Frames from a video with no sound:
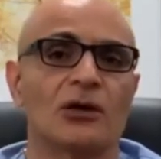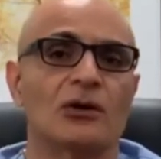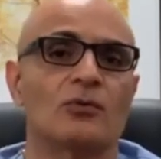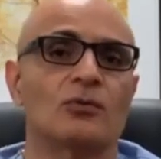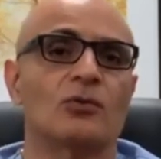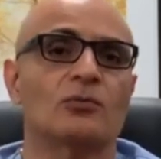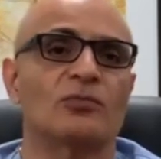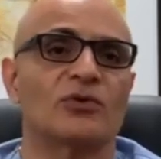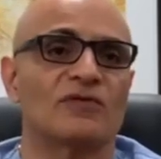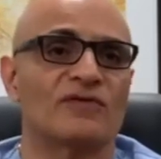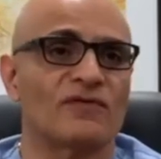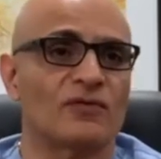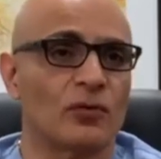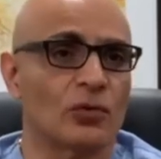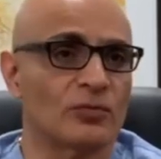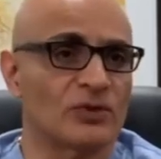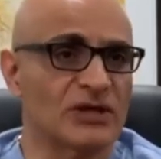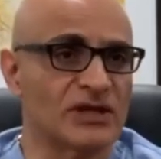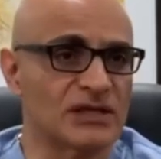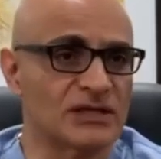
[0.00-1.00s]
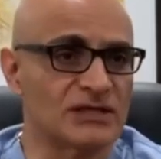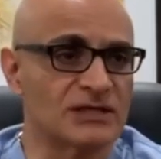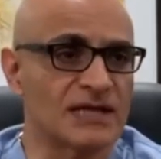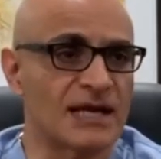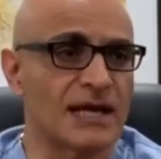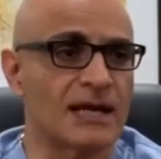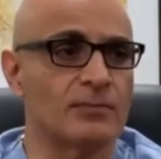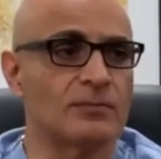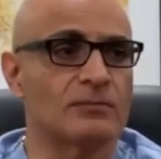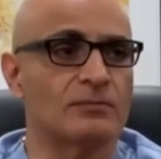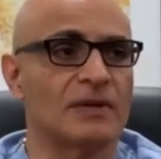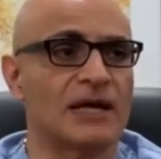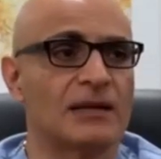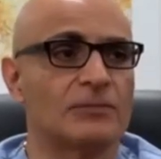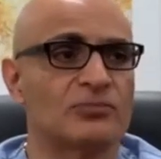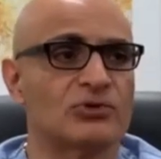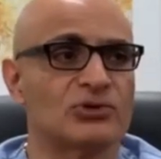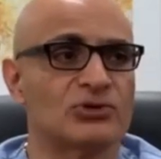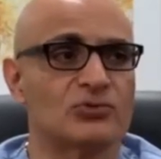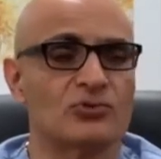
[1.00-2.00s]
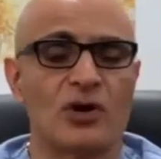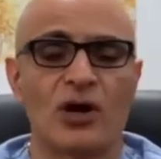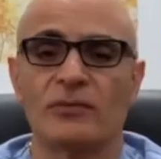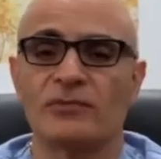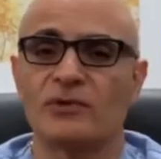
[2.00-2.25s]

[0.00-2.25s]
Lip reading: will perform an exam and prescribe